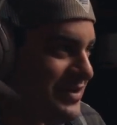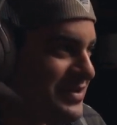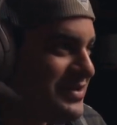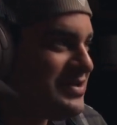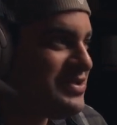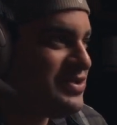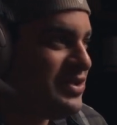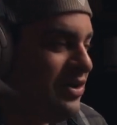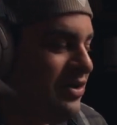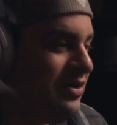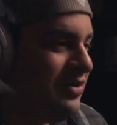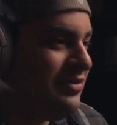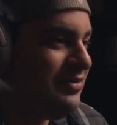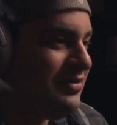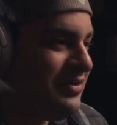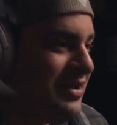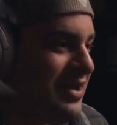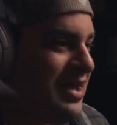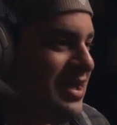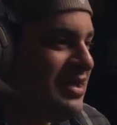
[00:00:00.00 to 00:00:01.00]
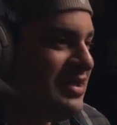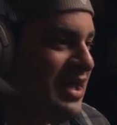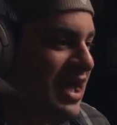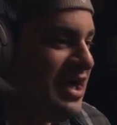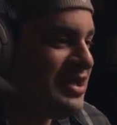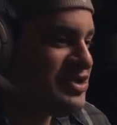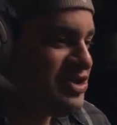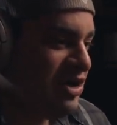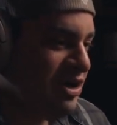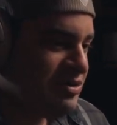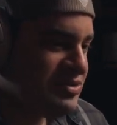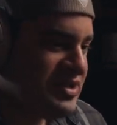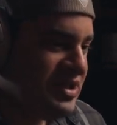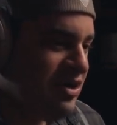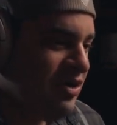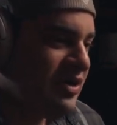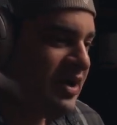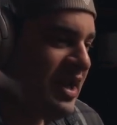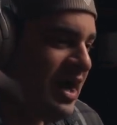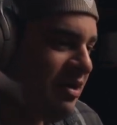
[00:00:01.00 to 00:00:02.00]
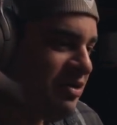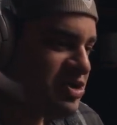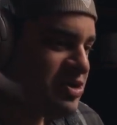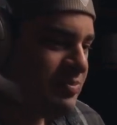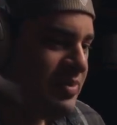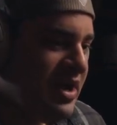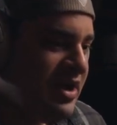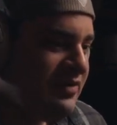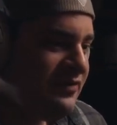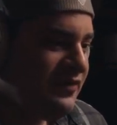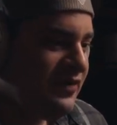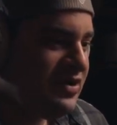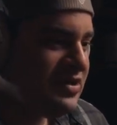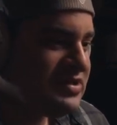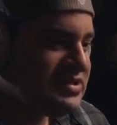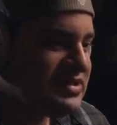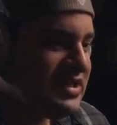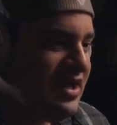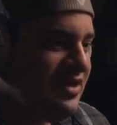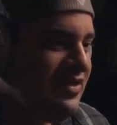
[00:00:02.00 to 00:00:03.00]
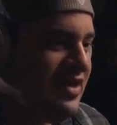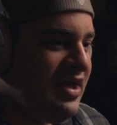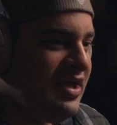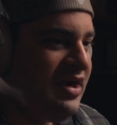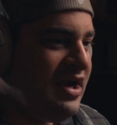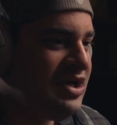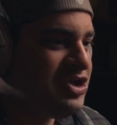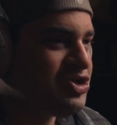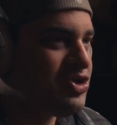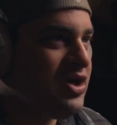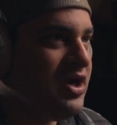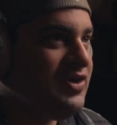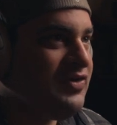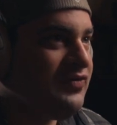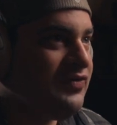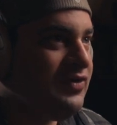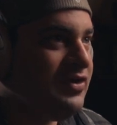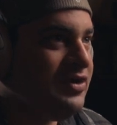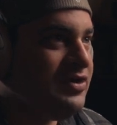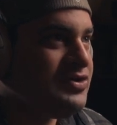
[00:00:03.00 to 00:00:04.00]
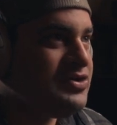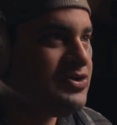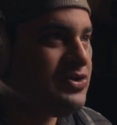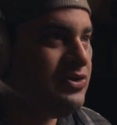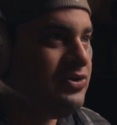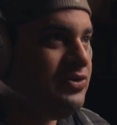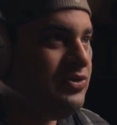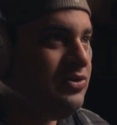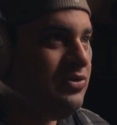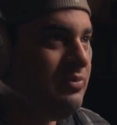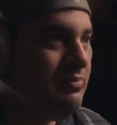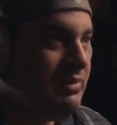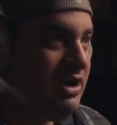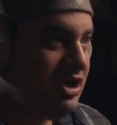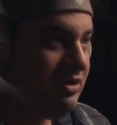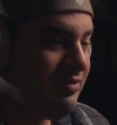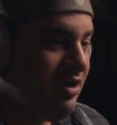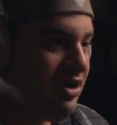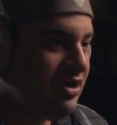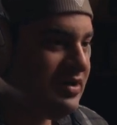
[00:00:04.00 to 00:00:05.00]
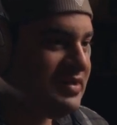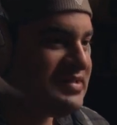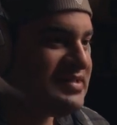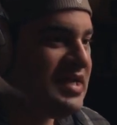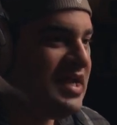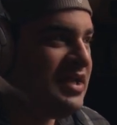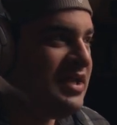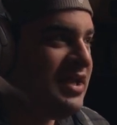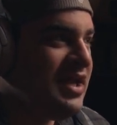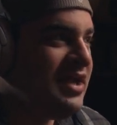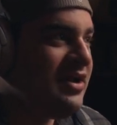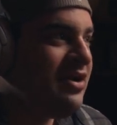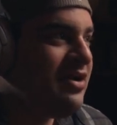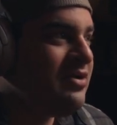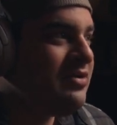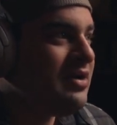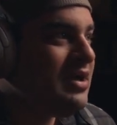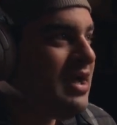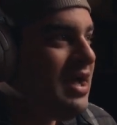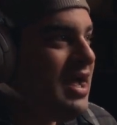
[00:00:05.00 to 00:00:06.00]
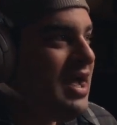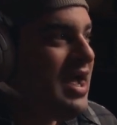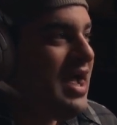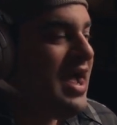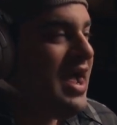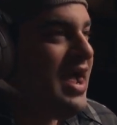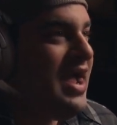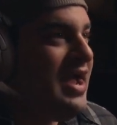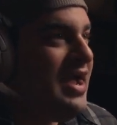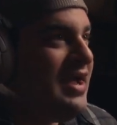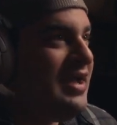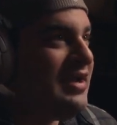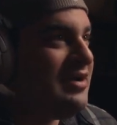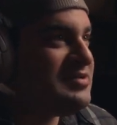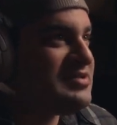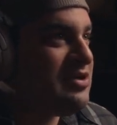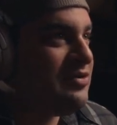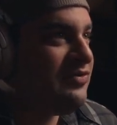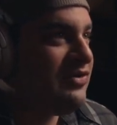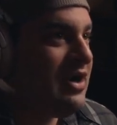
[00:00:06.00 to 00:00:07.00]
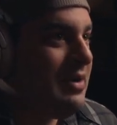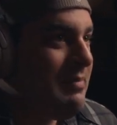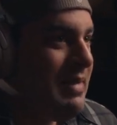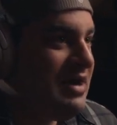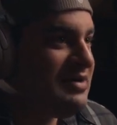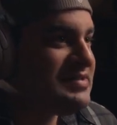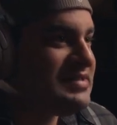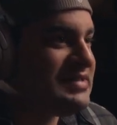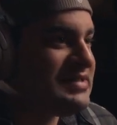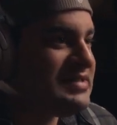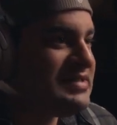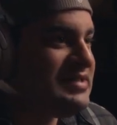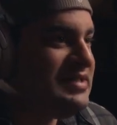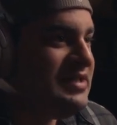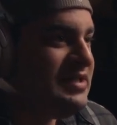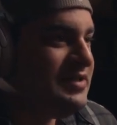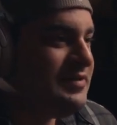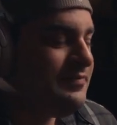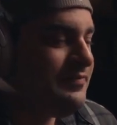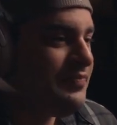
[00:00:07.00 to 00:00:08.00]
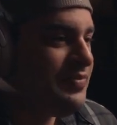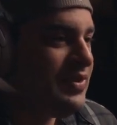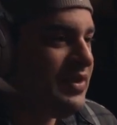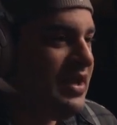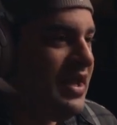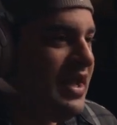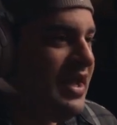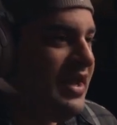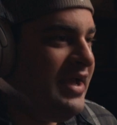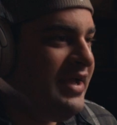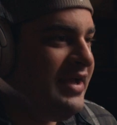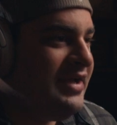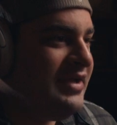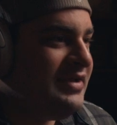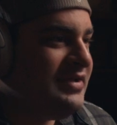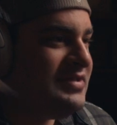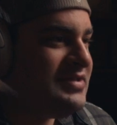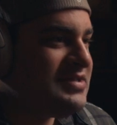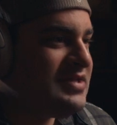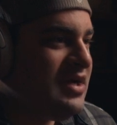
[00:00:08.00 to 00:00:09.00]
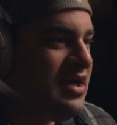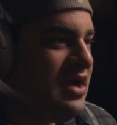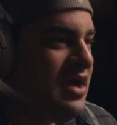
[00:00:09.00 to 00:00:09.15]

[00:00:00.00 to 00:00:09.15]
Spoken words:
So yeah, so I was in Okinawa, Japan first, and then I transferred to Miramar in San Diego, and I was over at Mal 16, and